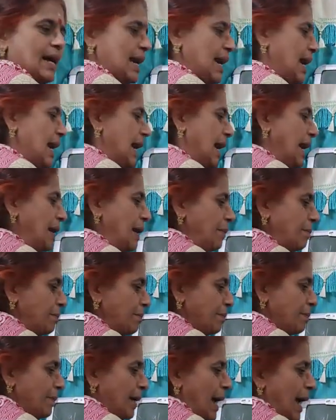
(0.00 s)
AM
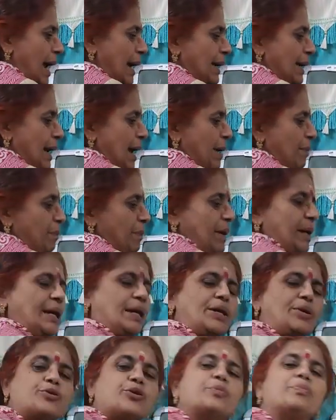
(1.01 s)
and
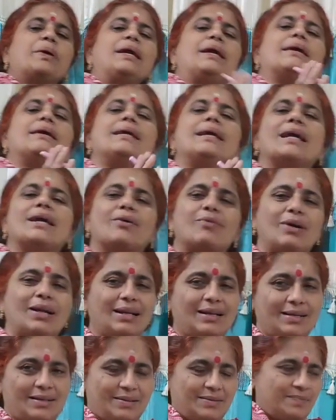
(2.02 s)
MB should be
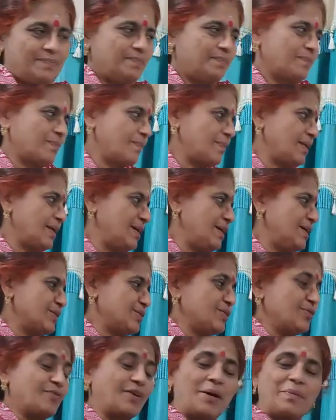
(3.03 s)
equal.
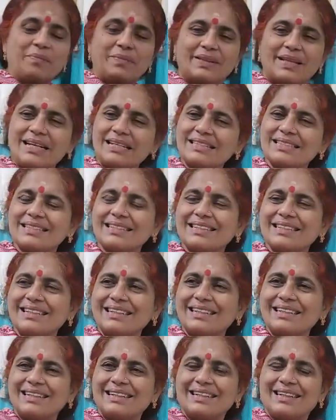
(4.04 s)
So, from this
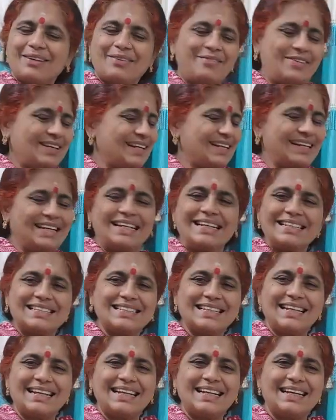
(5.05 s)
we can
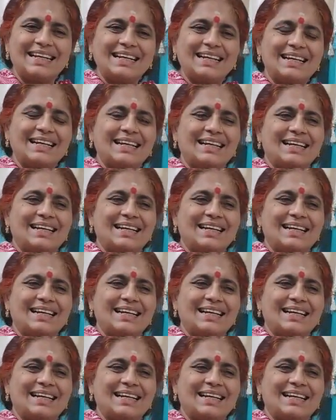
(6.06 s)
easily